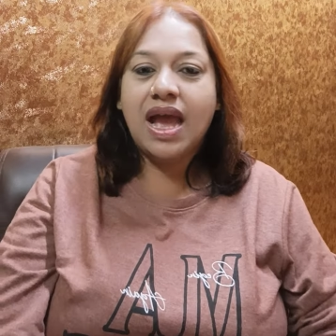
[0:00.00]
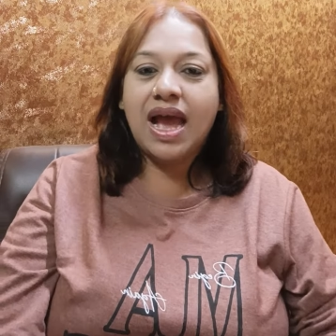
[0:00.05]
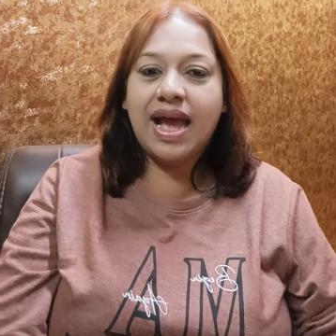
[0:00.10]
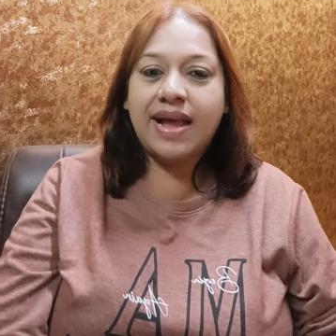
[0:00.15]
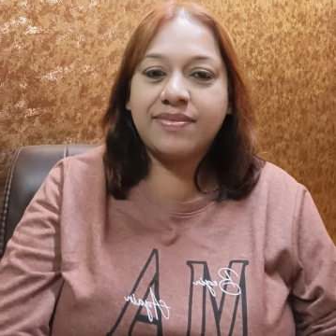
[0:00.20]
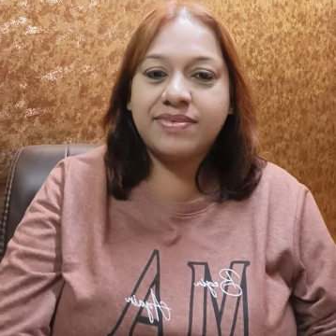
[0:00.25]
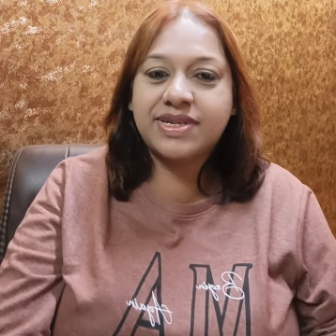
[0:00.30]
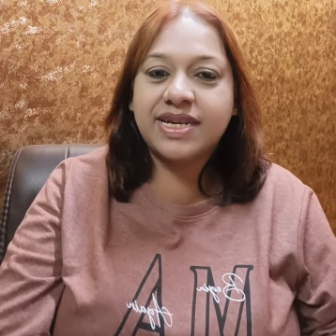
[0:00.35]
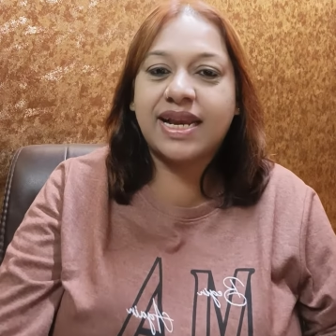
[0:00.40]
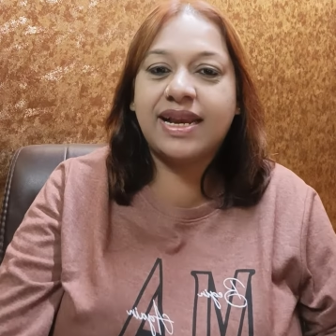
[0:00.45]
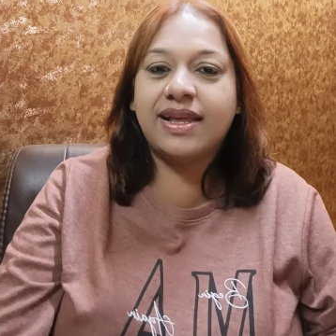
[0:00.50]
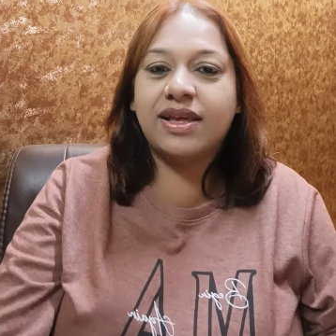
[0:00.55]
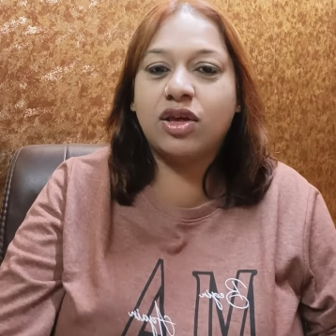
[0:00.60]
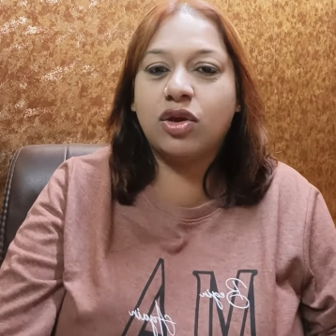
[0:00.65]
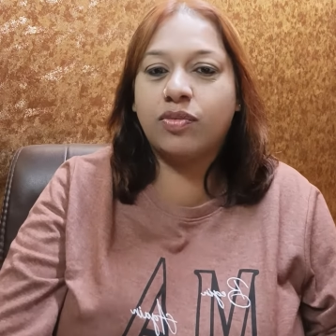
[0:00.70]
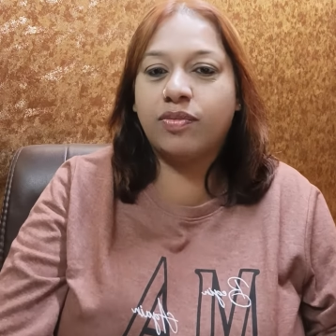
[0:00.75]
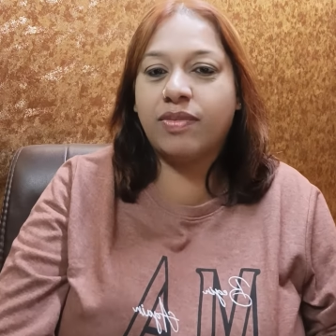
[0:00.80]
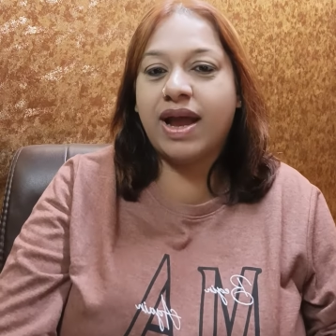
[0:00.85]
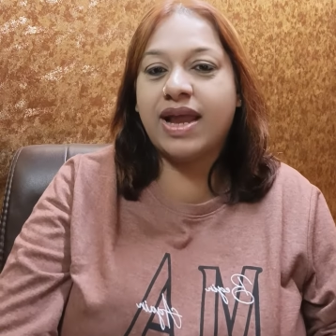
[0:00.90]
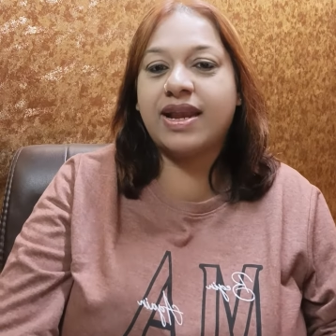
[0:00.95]
I'm telling
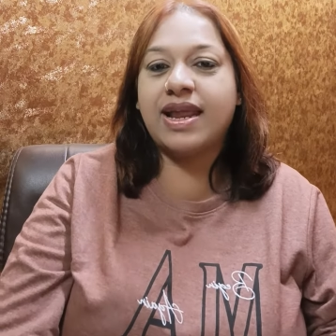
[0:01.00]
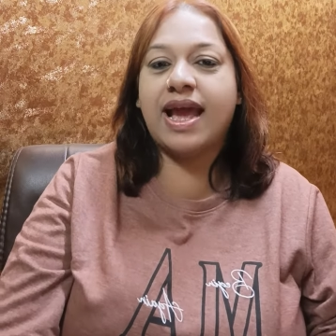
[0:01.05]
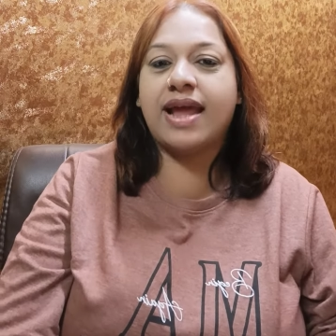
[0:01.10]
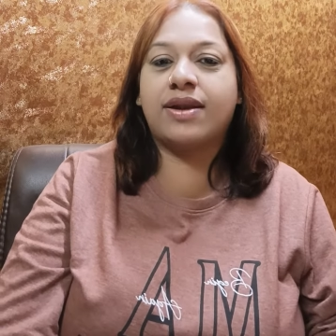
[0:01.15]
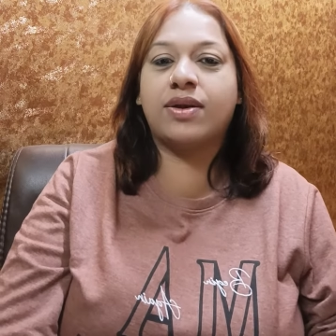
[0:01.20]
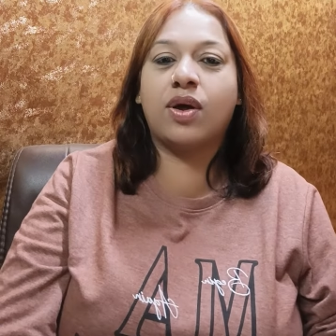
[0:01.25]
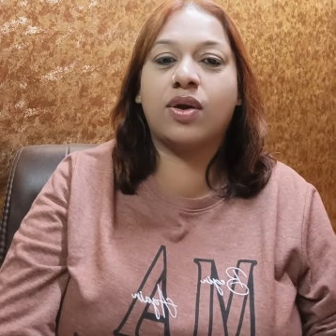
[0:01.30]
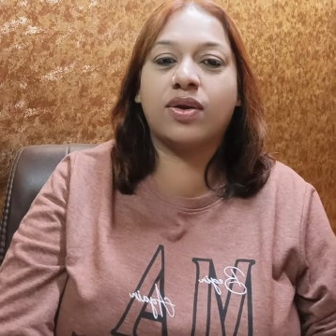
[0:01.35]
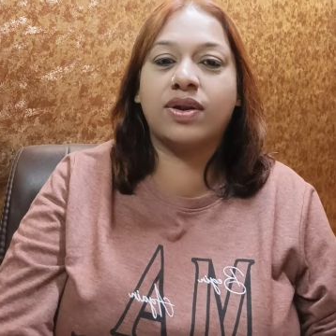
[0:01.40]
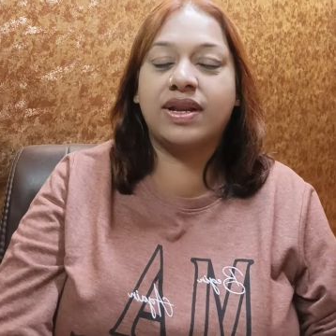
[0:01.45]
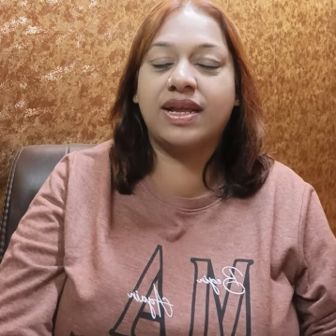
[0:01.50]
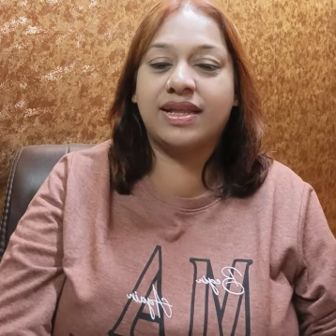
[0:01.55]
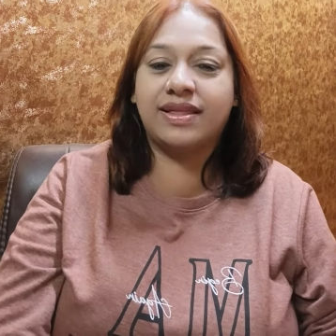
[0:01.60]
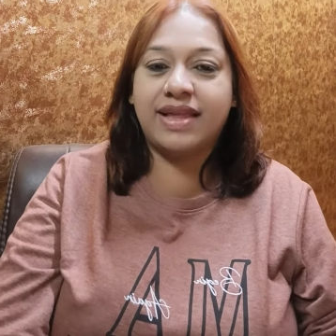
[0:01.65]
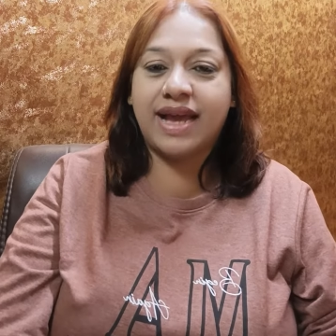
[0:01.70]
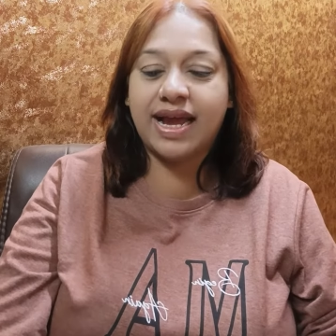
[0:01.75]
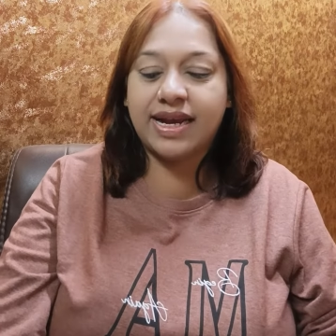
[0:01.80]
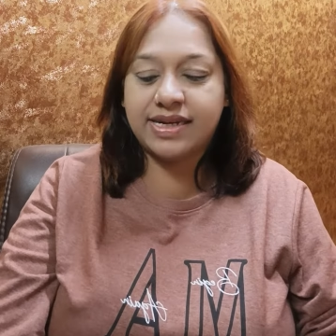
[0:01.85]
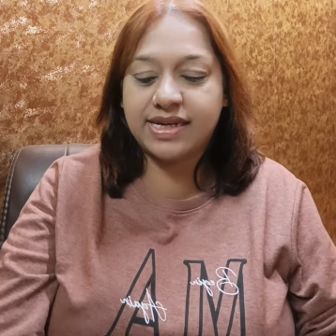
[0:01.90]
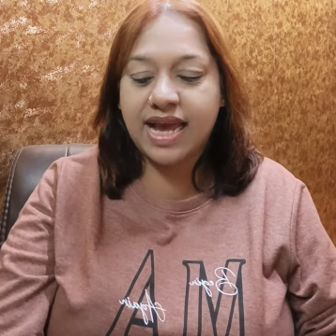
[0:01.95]
you, and not only
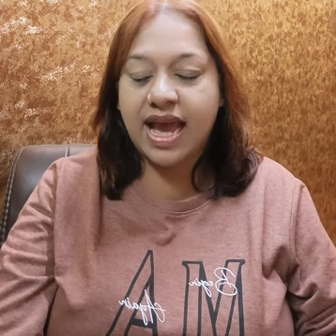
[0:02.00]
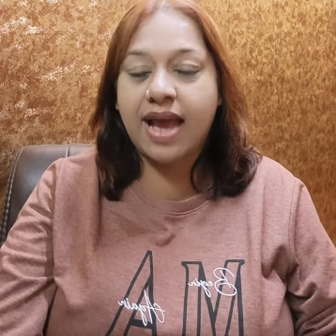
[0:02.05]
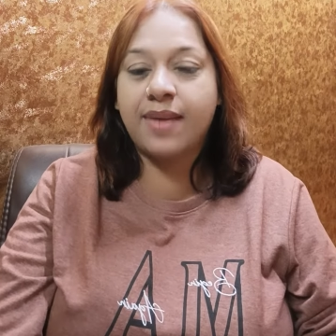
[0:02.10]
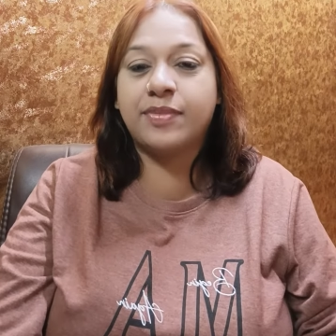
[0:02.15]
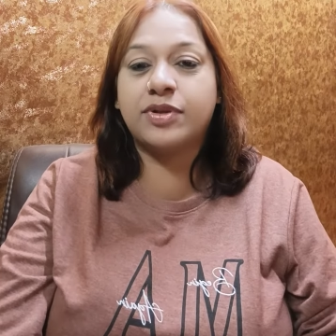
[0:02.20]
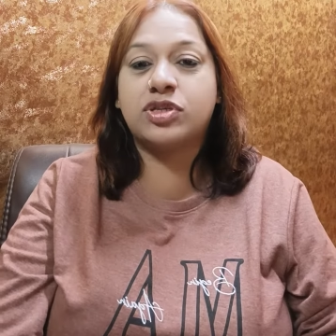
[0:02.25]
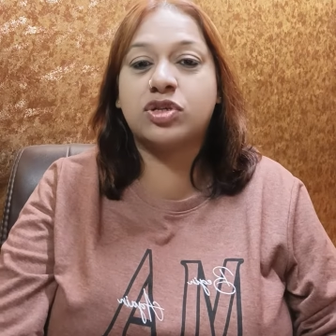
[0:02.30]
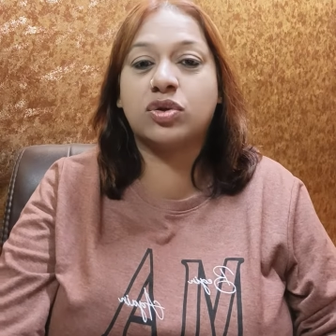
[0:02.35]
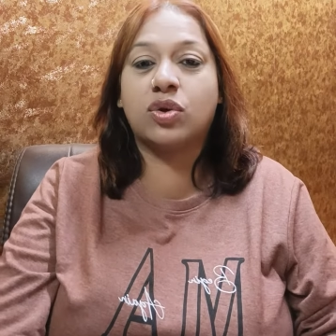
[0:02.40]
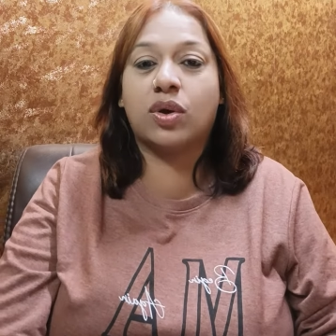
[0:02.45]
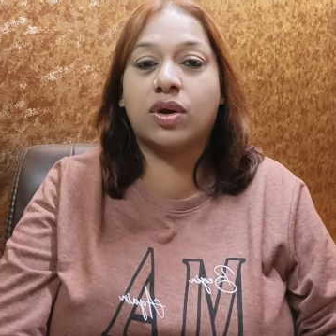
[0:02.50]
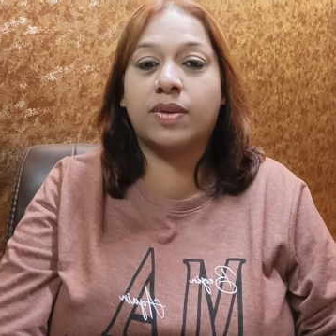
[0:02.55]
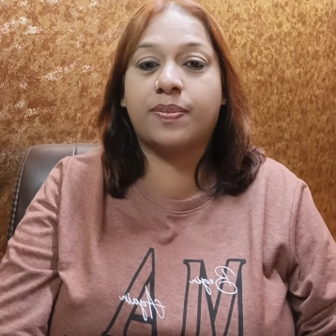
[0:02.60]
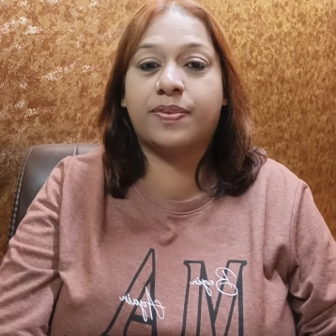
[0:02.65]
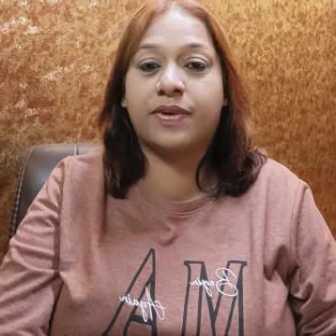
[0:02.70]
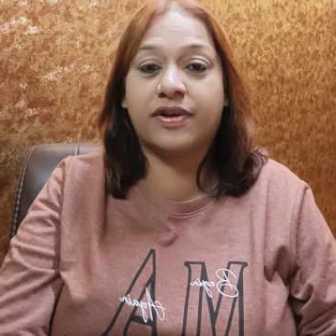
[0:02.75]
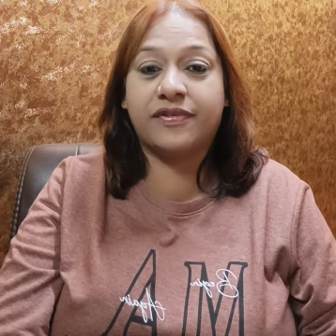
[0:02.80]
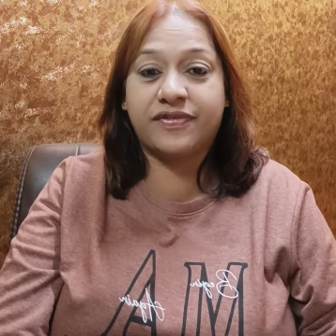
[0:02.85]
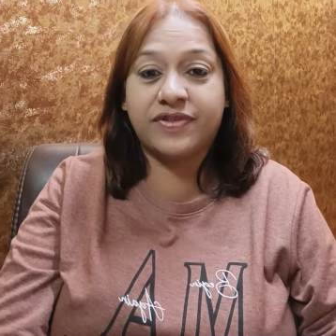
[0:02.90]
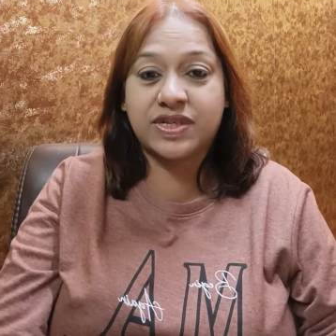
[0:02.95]
that, I'm also going to
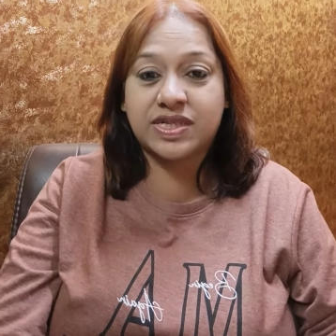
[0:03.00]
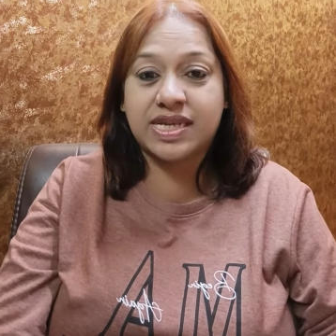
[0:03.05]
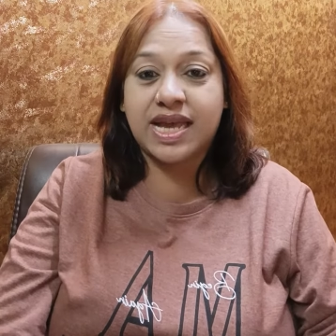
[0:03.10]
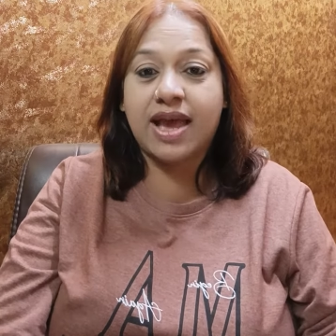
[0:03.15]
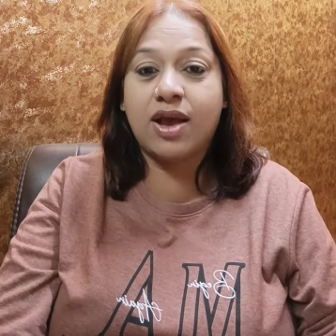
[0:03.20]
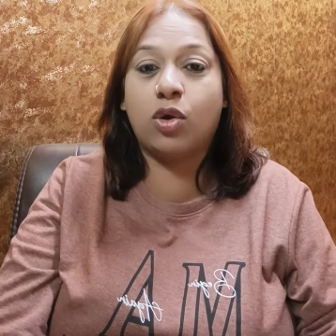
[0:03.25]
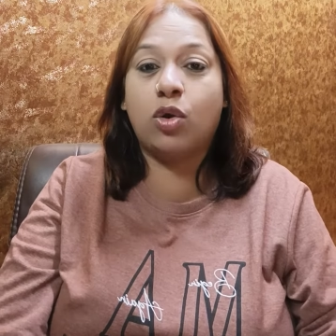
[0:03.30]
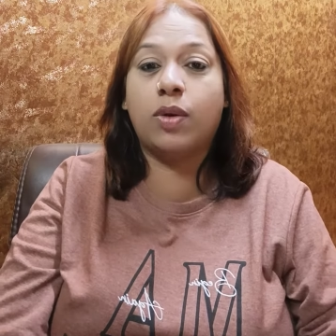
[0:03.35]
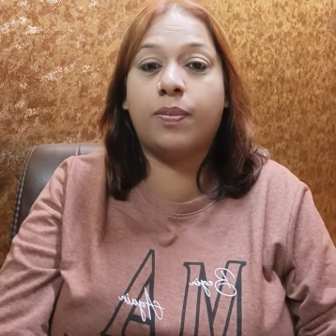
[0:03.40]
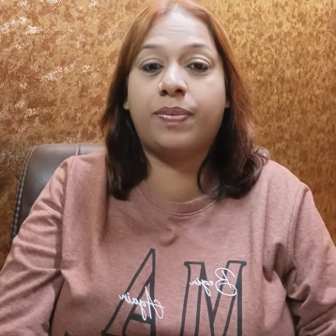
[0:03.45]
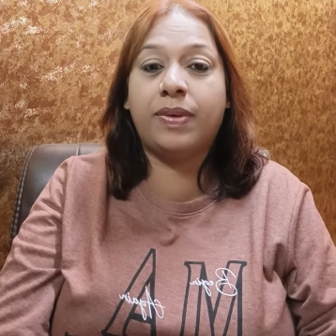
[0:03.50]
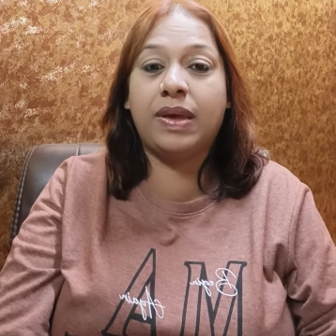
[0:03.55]
prophesy over